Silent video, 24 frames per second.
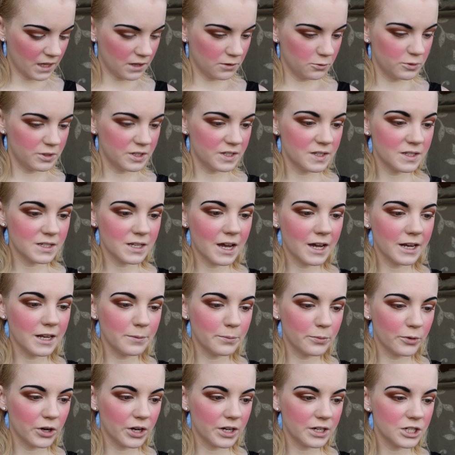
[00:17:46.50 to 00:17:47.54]
with this tiny
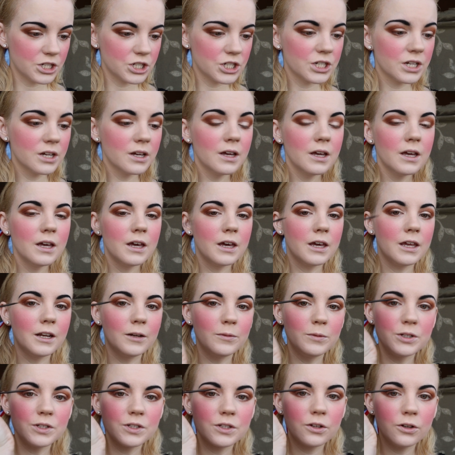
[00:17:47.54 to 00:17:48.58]
brush, and
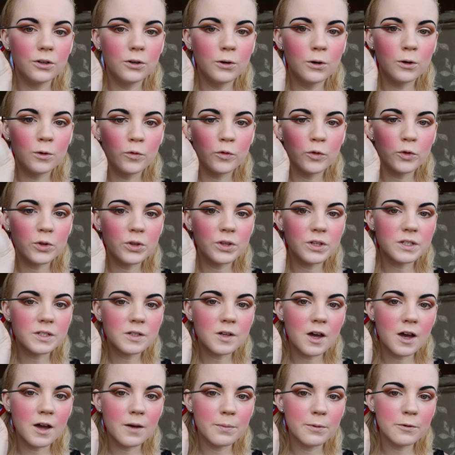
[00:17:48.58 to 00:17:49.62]
I'm just going to go over the
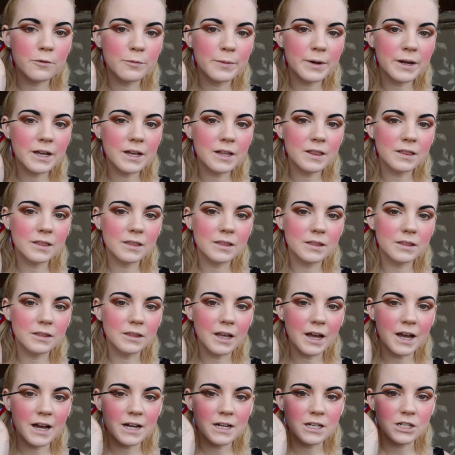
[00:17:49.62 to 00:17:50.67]
top of my
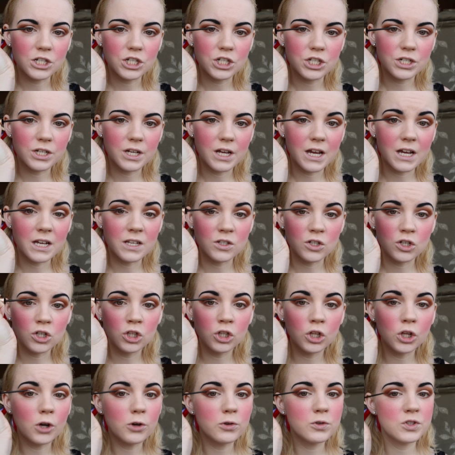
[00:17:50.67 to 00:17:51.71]
lash as
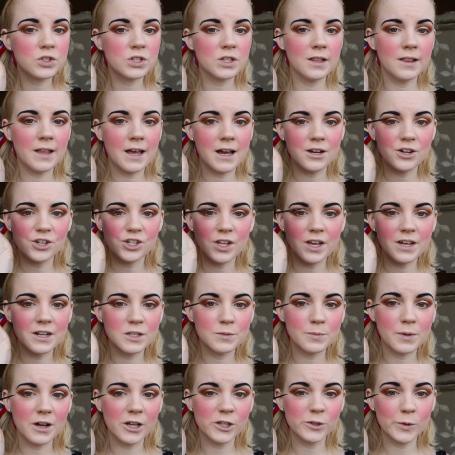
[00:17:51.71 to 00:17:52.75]
close to the lash line
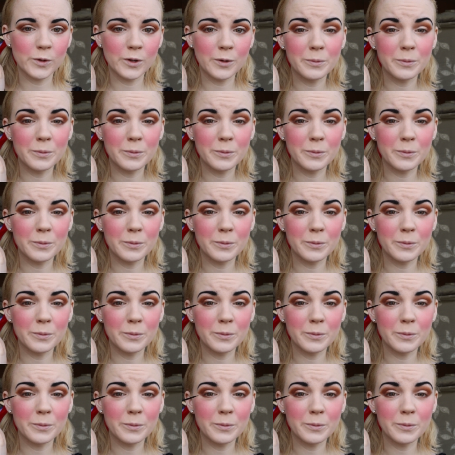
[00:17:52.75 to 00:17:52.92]
as possible,